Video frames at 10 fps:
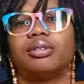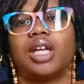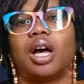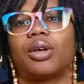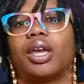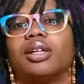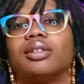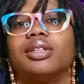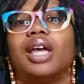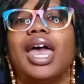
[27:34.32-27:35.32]
Dog hair.
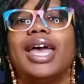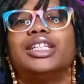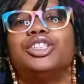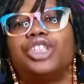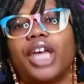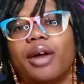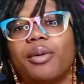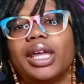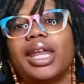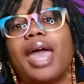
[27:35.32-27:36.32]

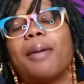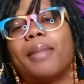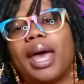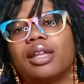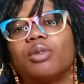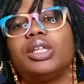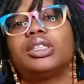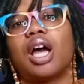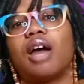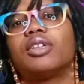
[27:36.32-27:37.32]
Jared and Mallory's
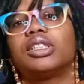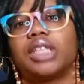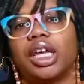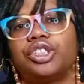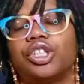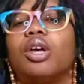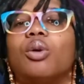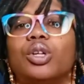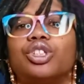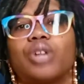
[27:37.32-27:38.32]
conversation
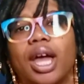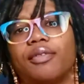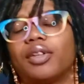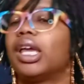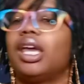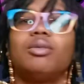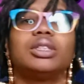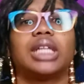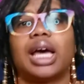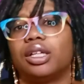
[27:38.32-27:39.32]
was trifling. It
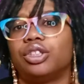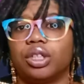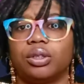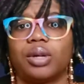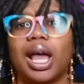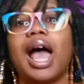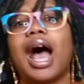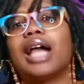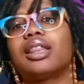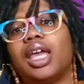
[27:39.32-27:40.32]
was not a joke.
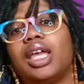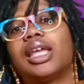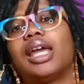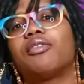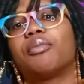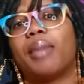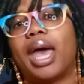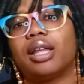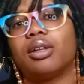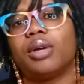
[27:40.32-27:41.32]
I think that if
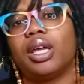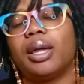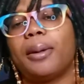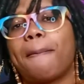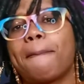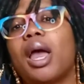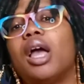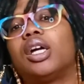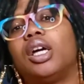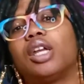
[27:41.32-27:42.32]
Mallory
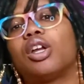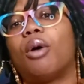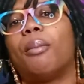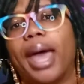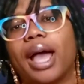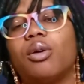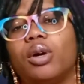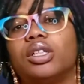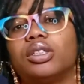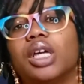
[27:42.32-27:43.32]
could go
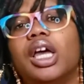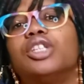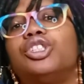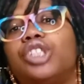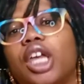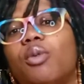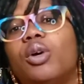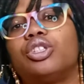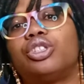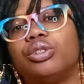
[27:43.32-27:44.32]
backwards, she
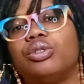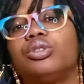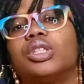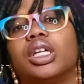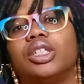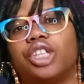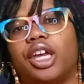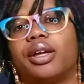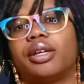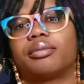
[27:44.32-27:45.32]
would choose
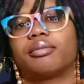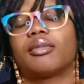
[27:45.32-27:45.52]
Jared.